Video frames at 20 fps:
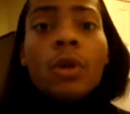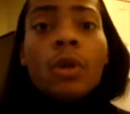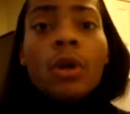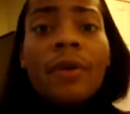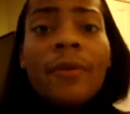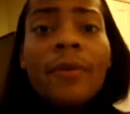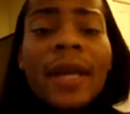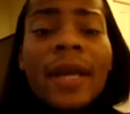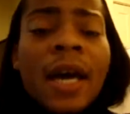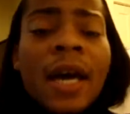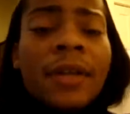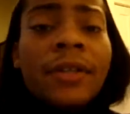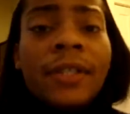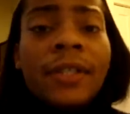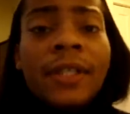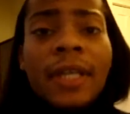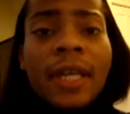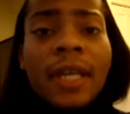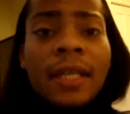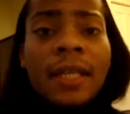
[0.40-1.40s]
We already
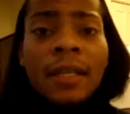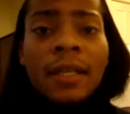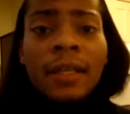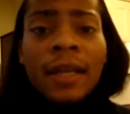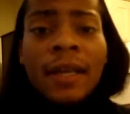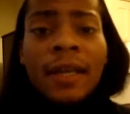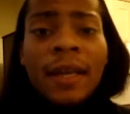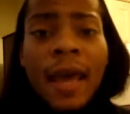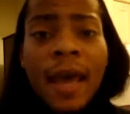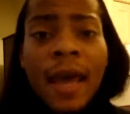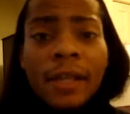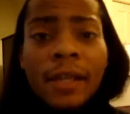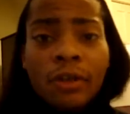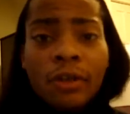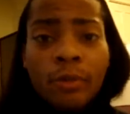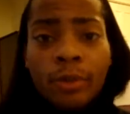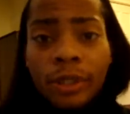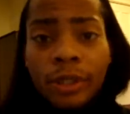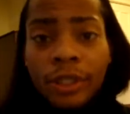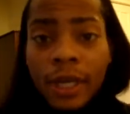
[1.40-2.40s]
understand that Elena
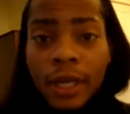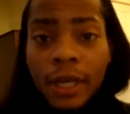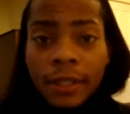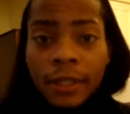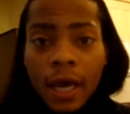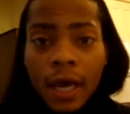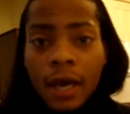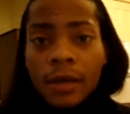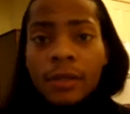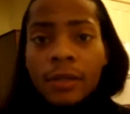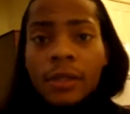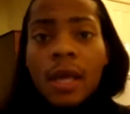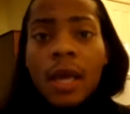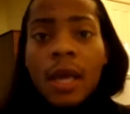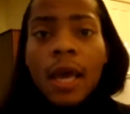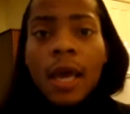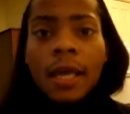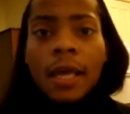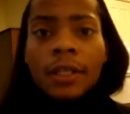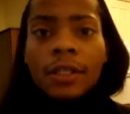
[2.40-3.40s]
has no projectiles,
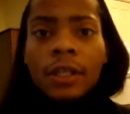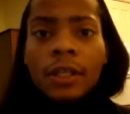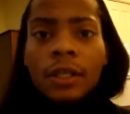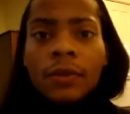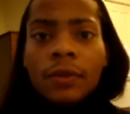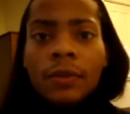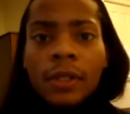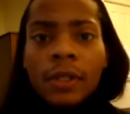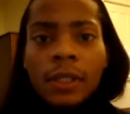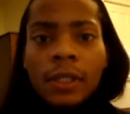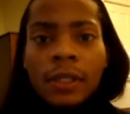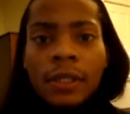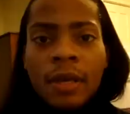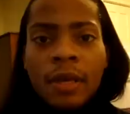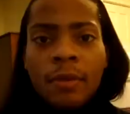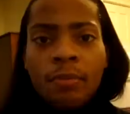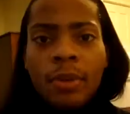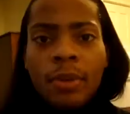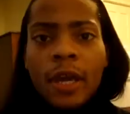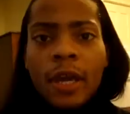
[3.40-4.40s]
and she uses
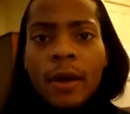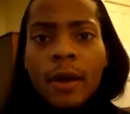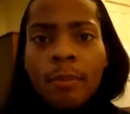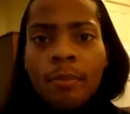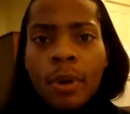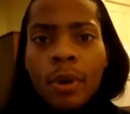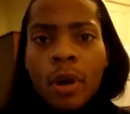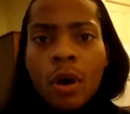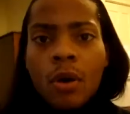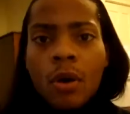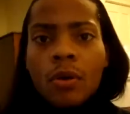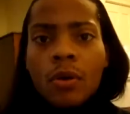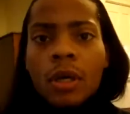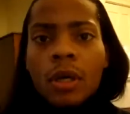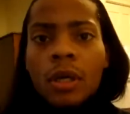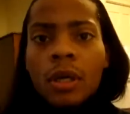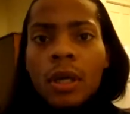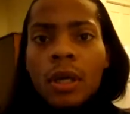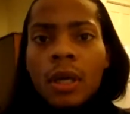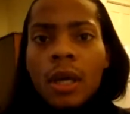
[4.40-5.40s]
nitpick,
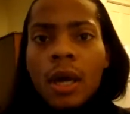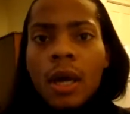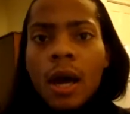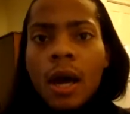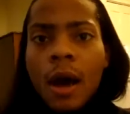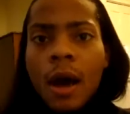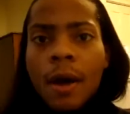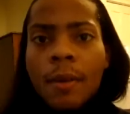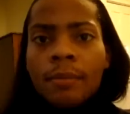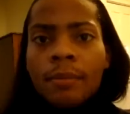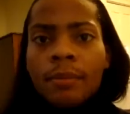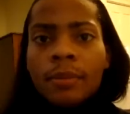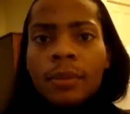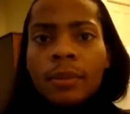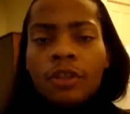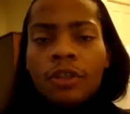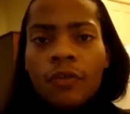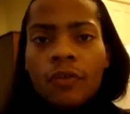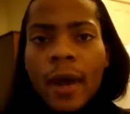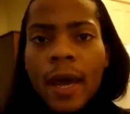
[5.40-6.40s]
poke,
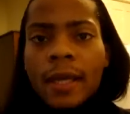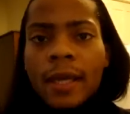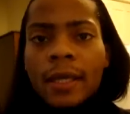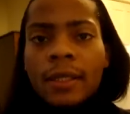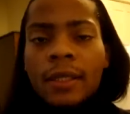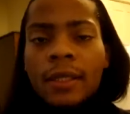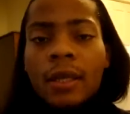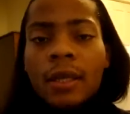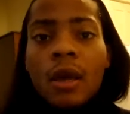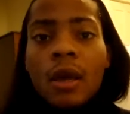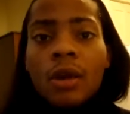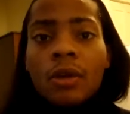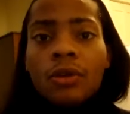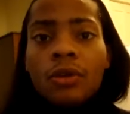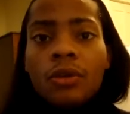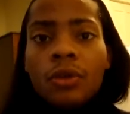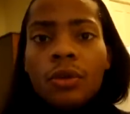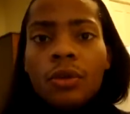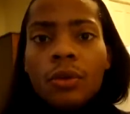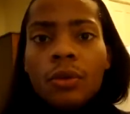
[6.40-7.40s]
strikes
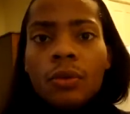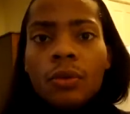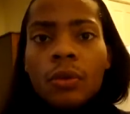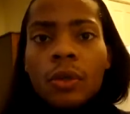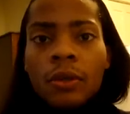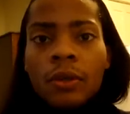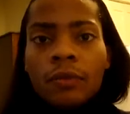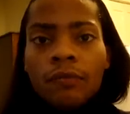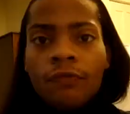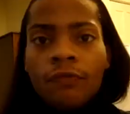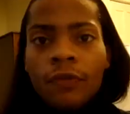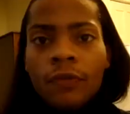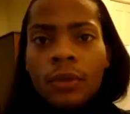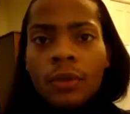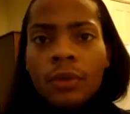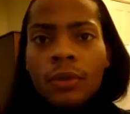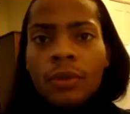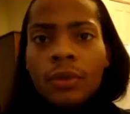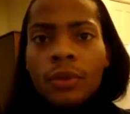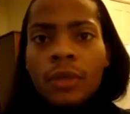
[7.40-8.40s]
to
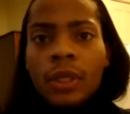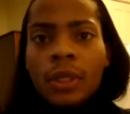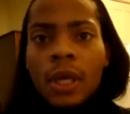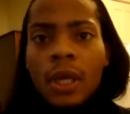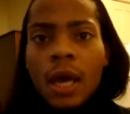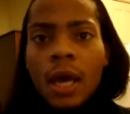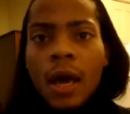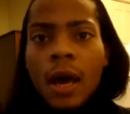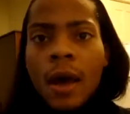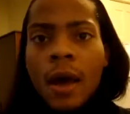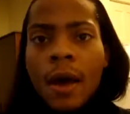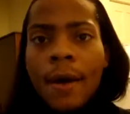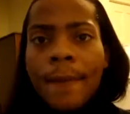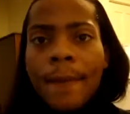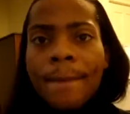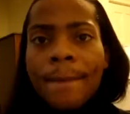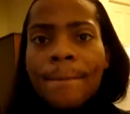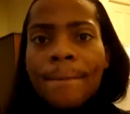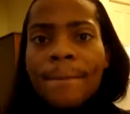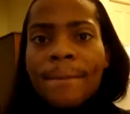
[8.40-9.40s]
confuse
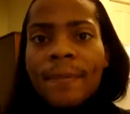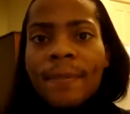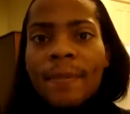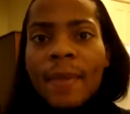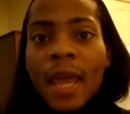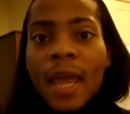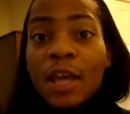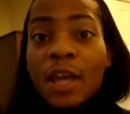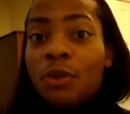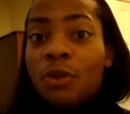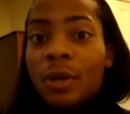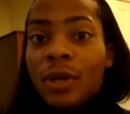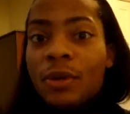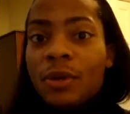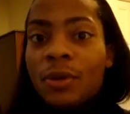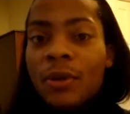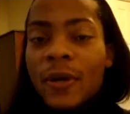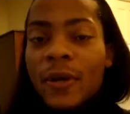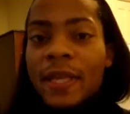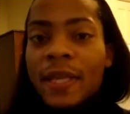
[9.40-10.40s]
and to
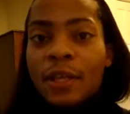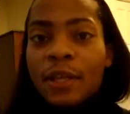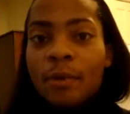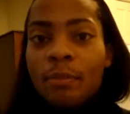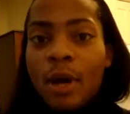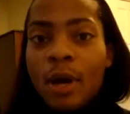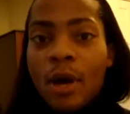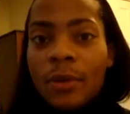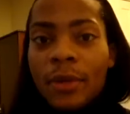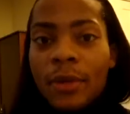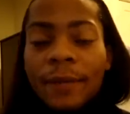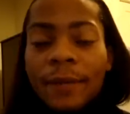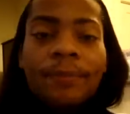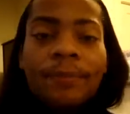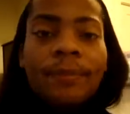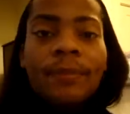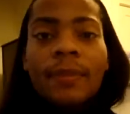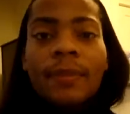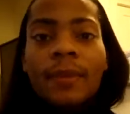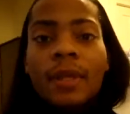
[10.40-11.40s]
annoy the opponent.